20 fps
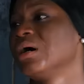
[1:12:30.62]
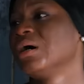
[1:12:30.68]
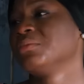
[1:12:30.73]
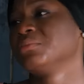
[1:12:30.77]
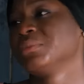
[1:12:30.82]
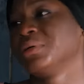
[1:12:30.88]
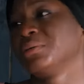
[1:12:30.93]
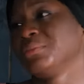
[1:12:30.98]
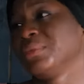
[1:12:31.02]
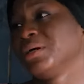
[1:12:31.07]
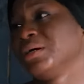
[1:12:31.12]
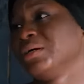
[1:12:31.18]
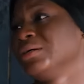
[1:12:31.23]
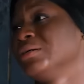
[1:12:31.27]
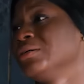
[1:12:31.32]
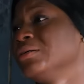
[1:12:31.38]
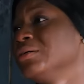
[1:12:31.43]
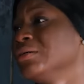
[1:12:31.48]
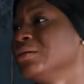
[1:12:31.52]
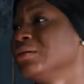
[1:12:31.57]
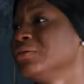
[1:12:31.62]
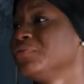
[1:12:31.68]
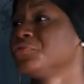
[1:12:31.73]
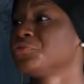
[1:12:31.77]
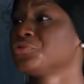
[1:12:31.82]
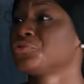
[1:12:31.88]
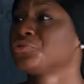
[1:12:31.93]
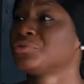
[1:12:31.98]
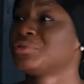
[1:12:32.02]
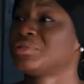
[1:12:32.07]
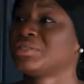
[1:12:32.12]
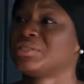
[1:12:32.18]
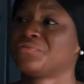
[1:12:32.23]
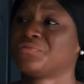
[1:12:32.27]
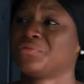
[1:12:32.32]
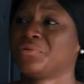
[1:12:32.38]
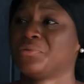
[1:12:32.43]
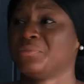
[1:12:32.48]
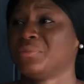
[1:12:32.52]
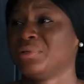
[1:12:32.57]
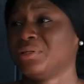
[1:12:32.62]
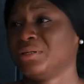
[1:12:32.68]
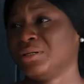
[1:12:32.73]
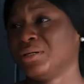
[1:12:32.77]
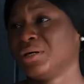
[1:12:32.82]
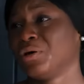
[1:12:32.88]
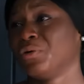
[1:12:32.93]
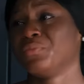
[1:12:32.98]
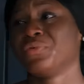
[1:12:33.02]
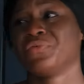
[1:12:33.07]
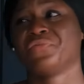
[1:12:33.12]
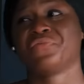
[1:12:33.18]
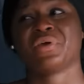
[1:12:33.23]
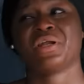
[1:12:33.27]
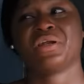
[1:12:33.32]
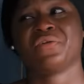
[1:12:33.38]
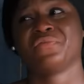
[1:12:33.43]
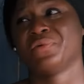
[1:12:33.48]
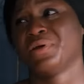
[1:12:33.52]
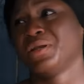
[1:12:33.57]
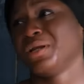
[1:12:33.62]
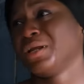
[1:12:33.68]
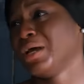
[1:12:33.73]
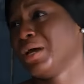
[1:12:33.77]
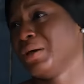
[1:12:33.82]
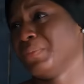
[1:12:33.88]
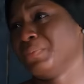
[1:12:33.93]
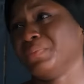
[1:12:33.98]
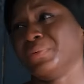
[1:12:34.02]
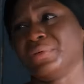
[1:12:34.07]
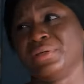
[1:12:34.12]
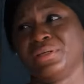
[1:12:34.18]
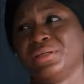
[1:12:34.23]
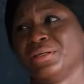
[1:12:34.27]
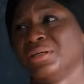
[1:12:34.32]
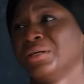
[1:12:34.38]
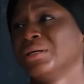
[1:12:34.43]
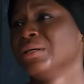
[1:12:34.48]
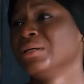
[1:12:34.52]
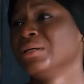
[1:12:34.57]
Ah, Mama, because if you do this for me, I'll be very, very happy.